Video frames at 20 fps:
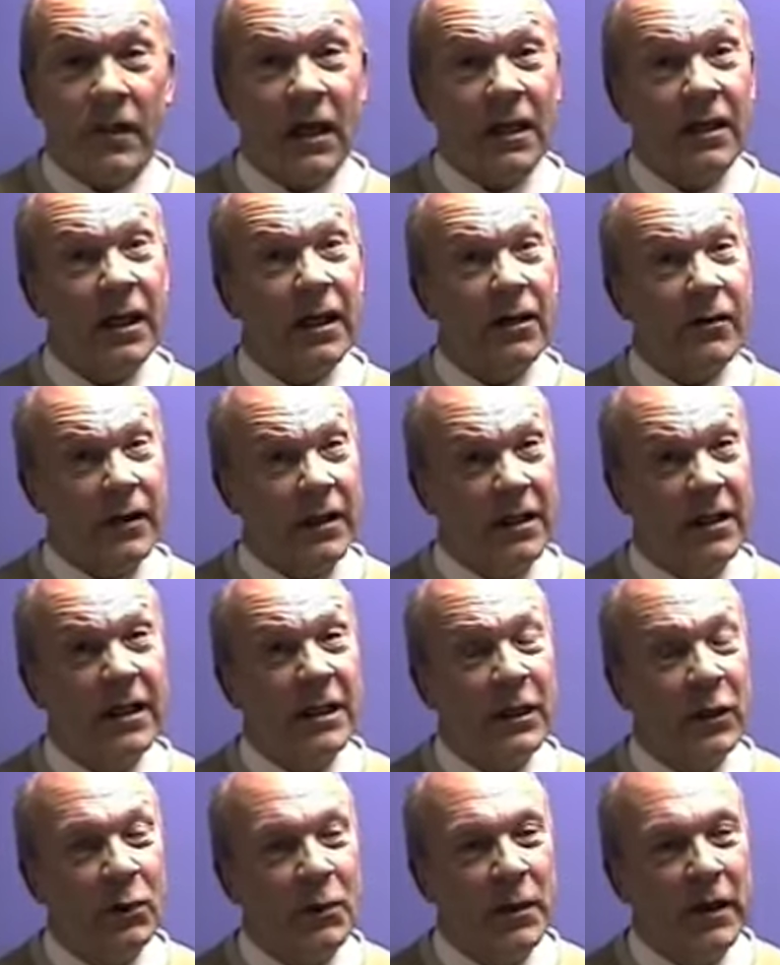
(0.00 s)
Now in
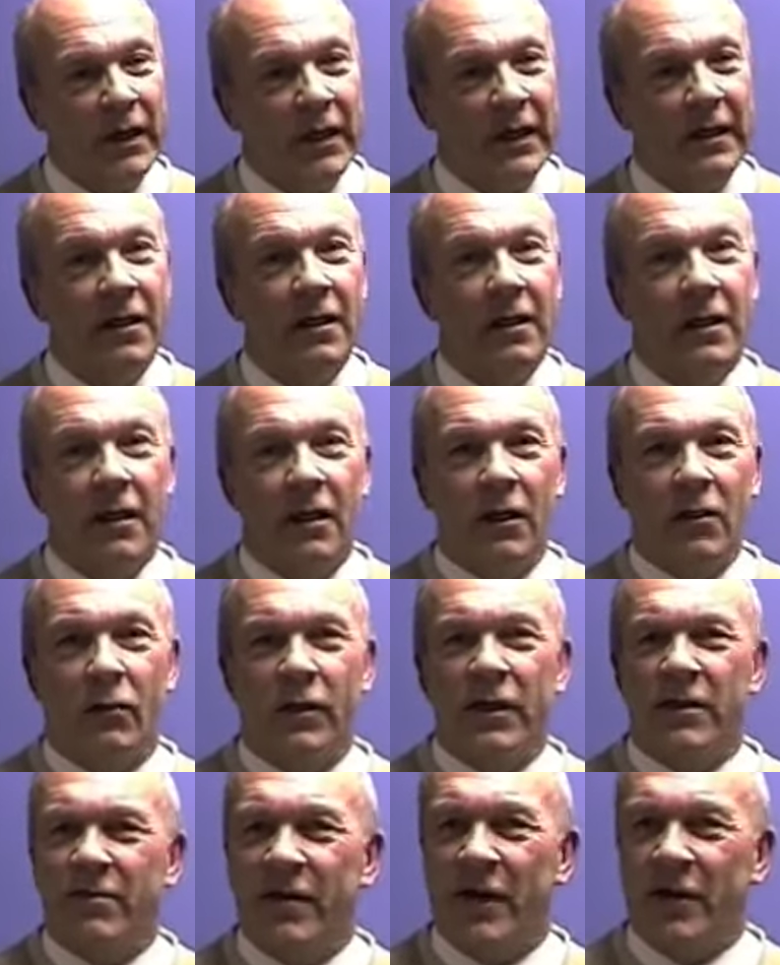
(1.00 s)
N L P
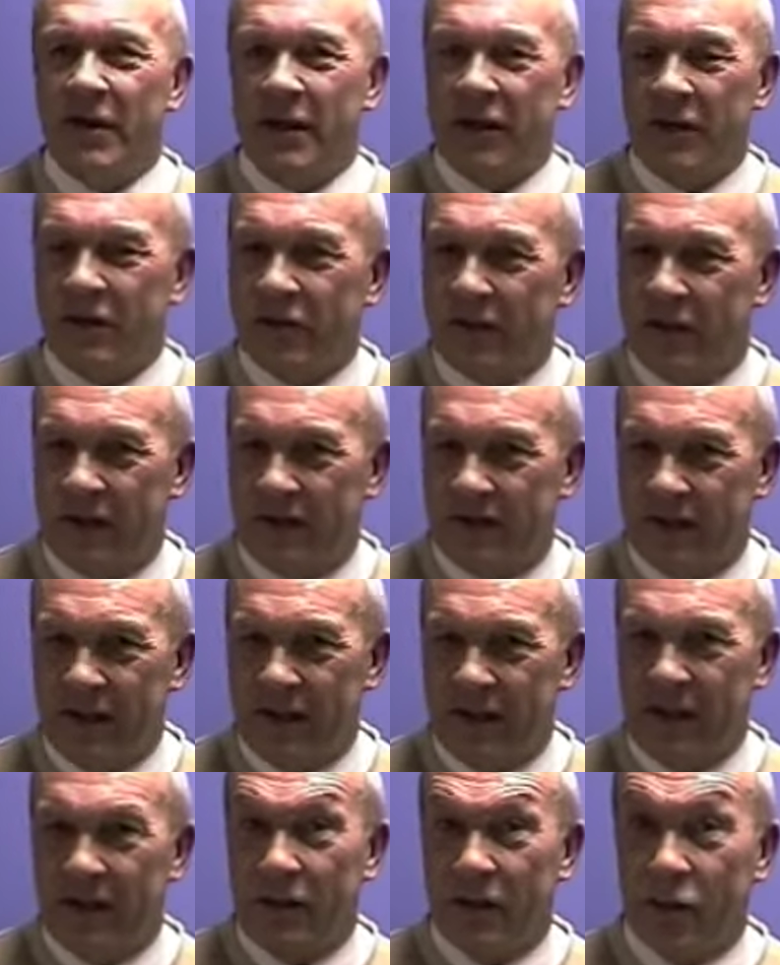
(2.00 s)
we're very
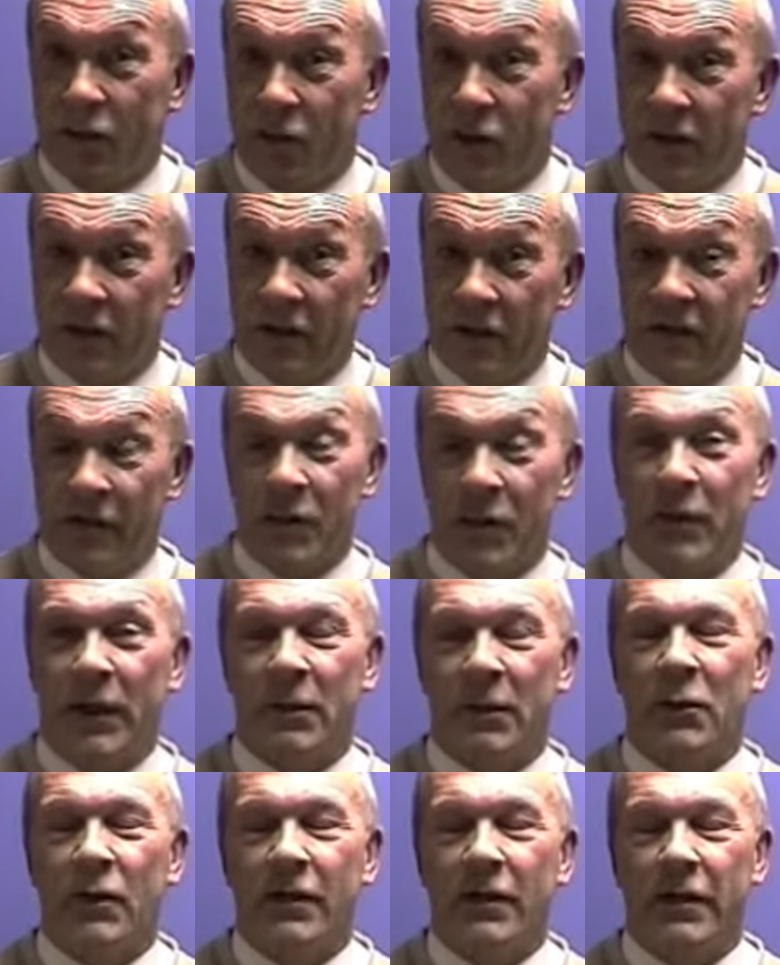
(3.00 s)
interested in the words that
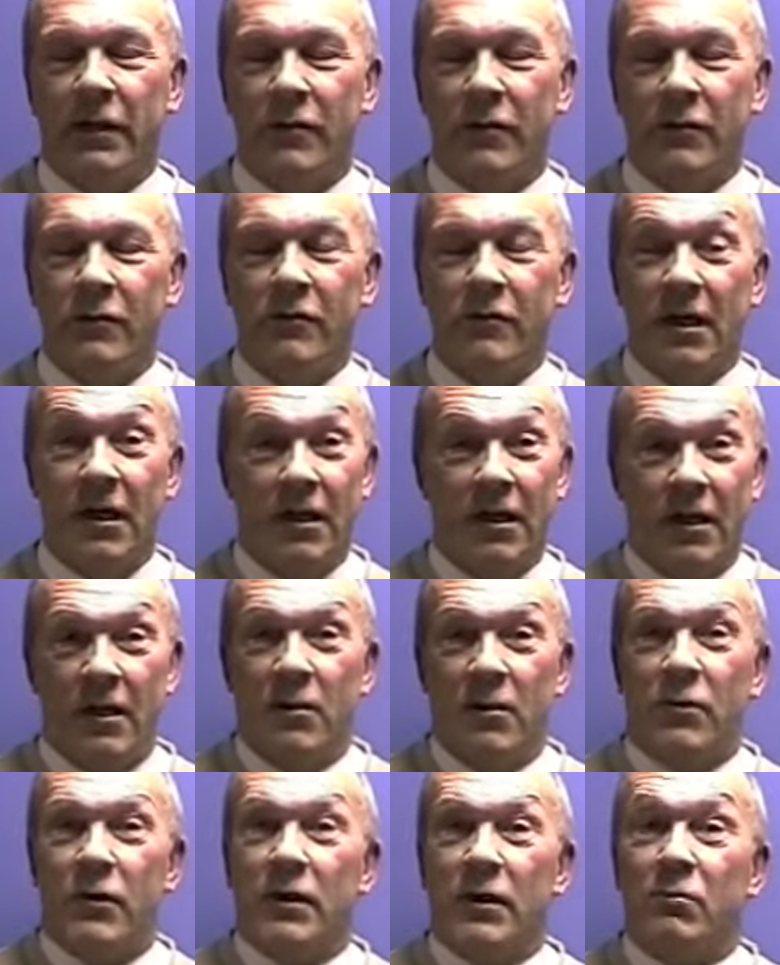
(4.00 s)
people use,
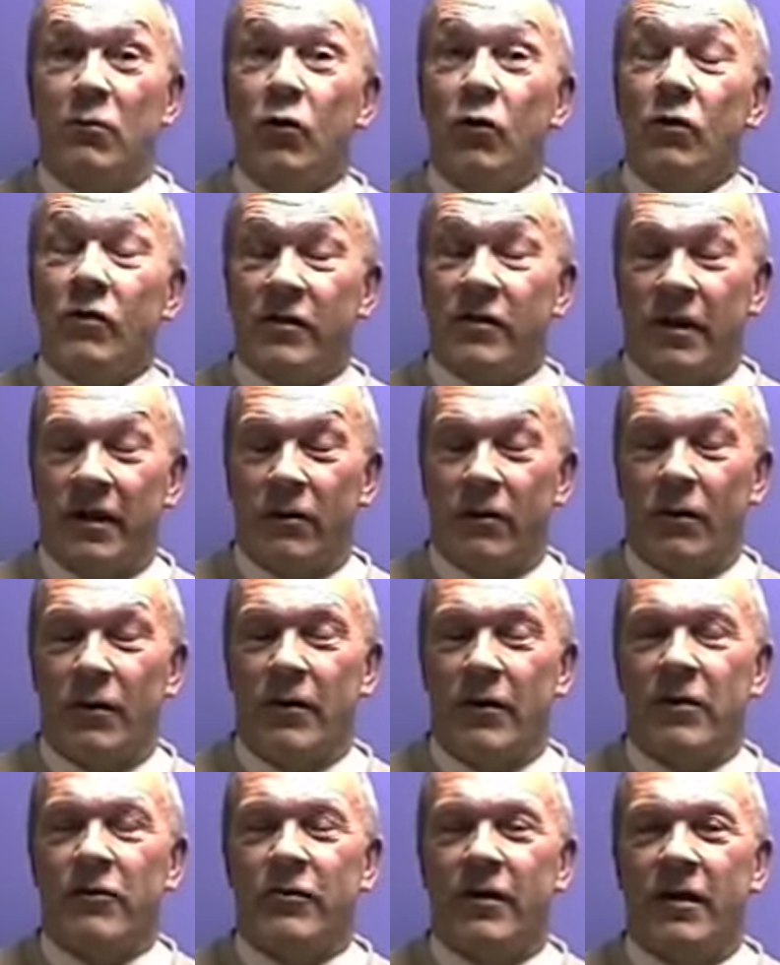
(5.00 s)
but more so we're
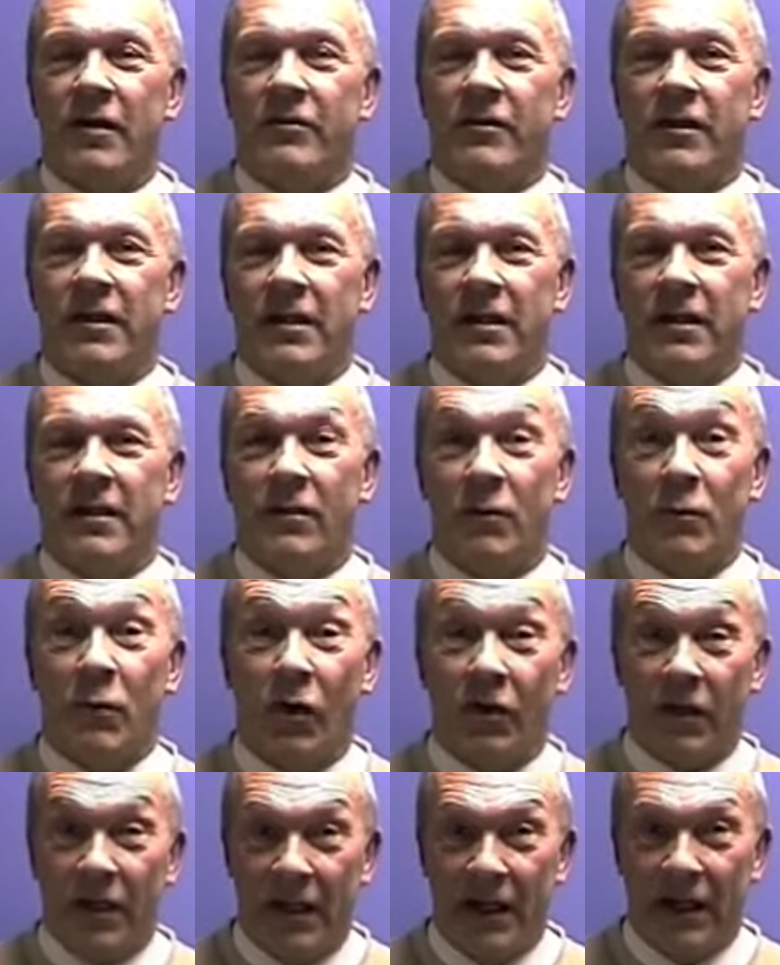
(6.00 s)
interested in the
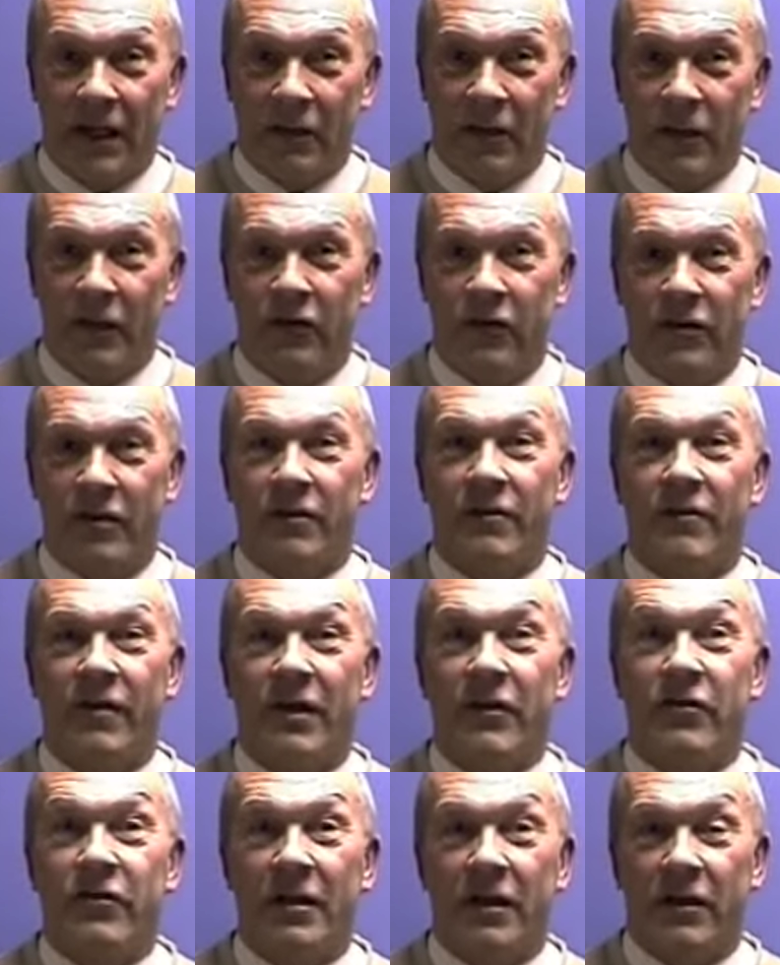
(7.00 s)
body language and the
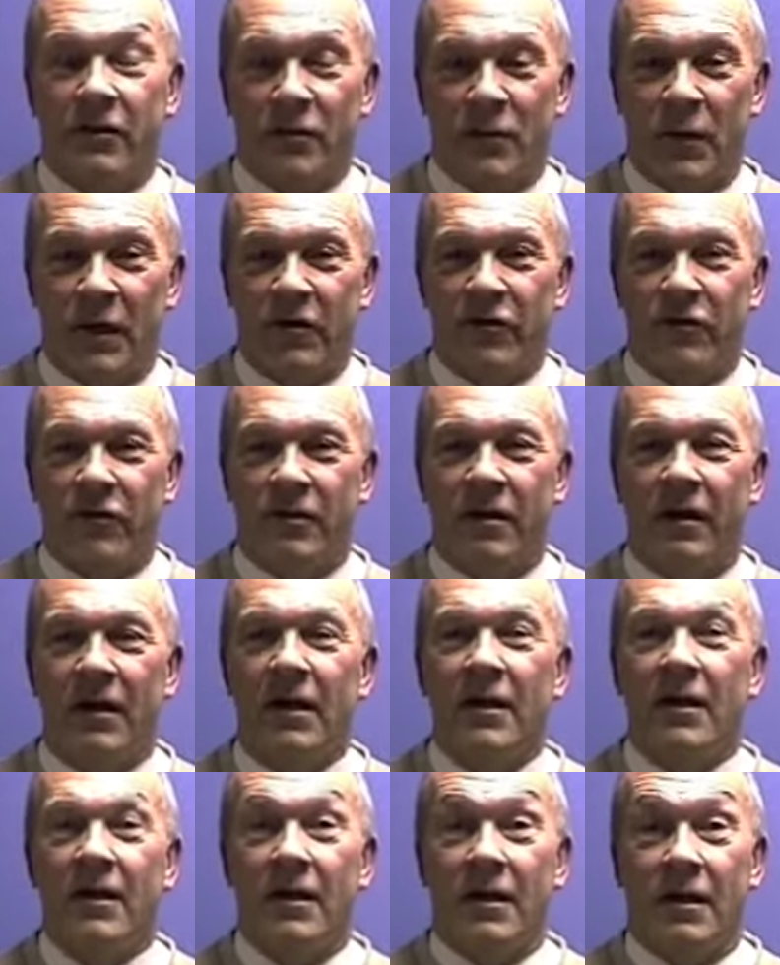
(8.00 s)
facial expression
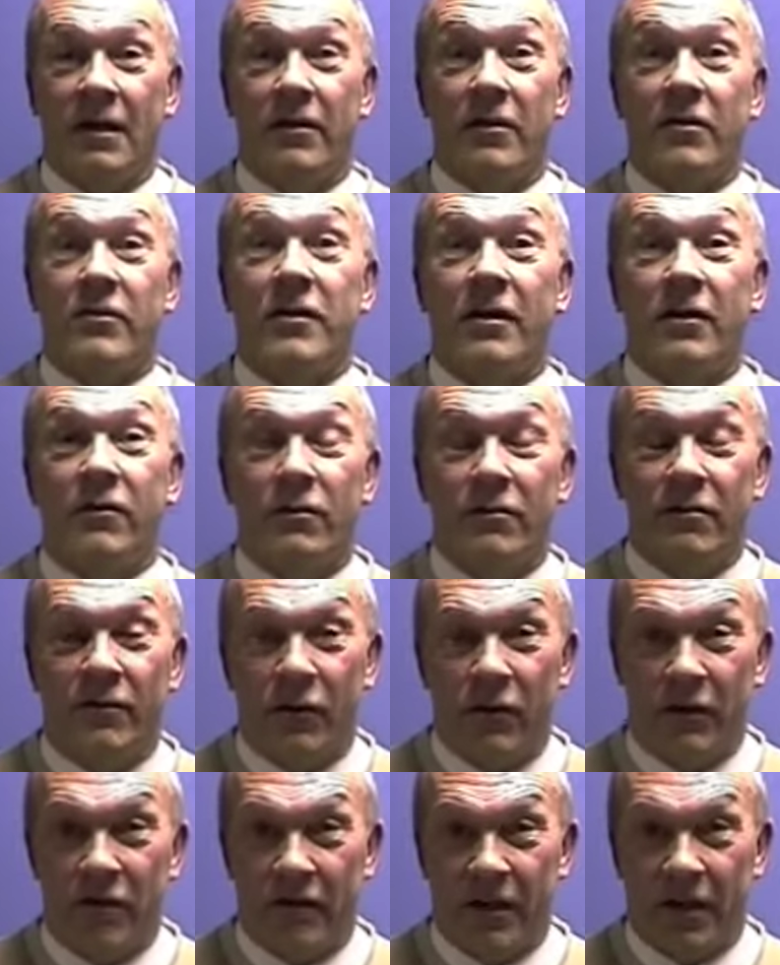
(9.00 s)
and the tone of
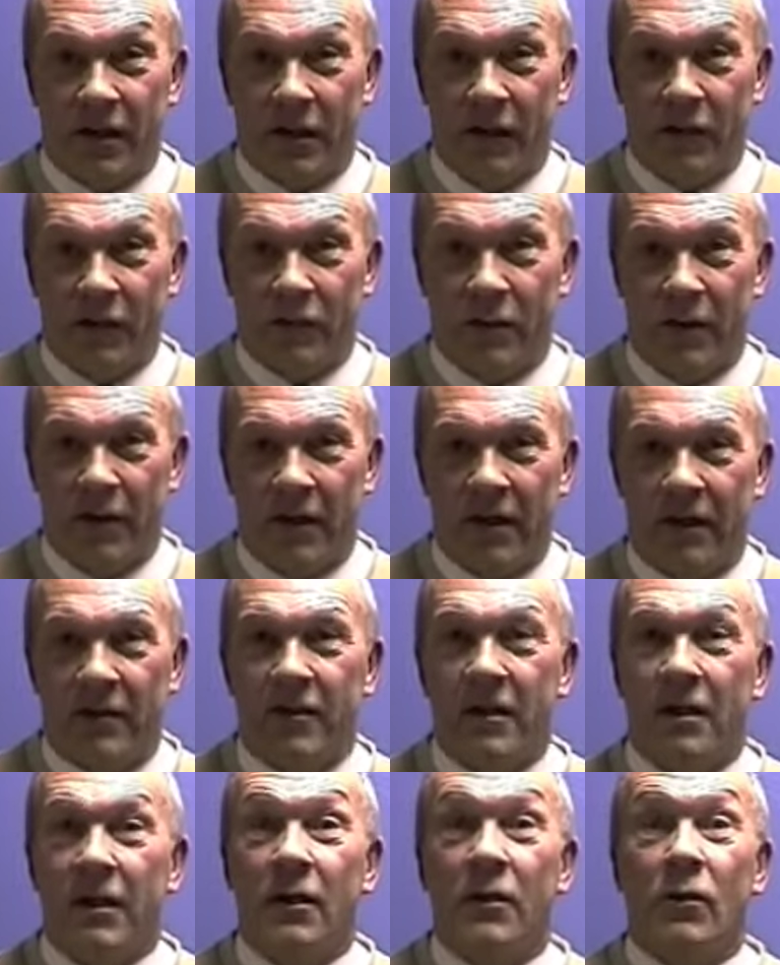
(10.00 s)
voice that goes with it,
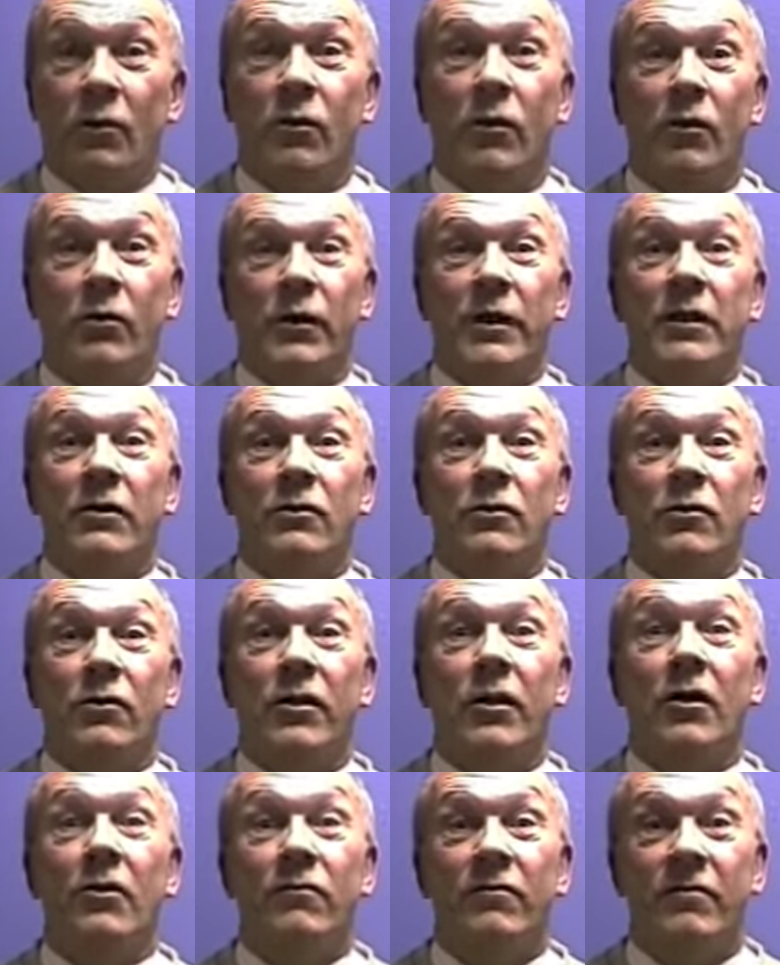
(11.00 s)
what we call
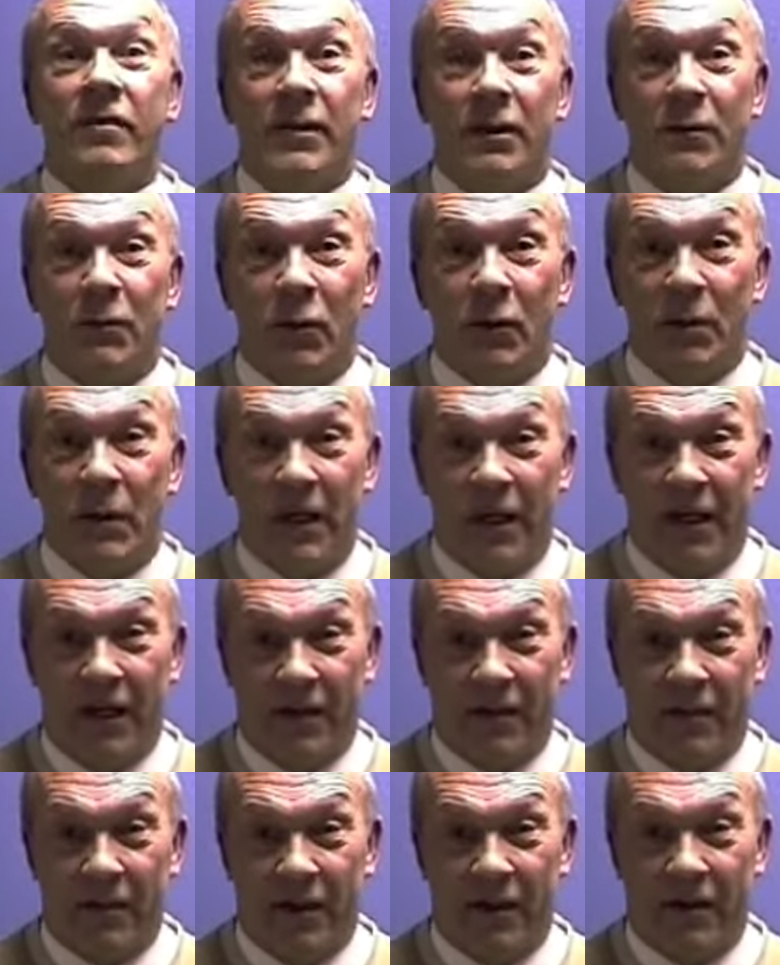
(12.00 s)
non-verbal
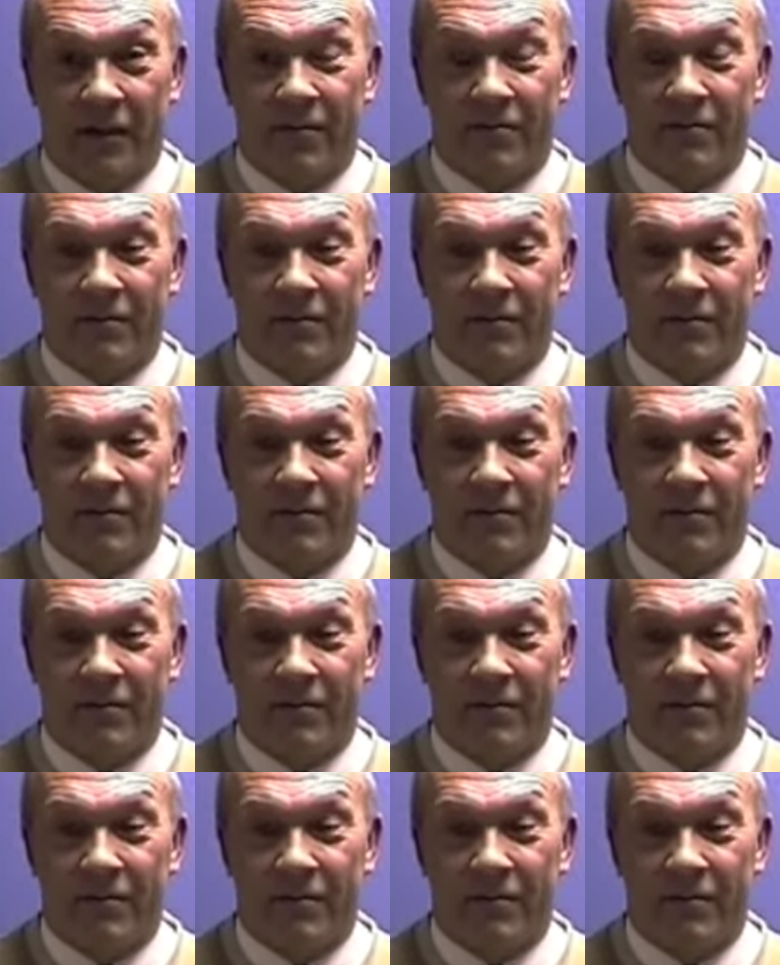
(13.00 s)
behaviour.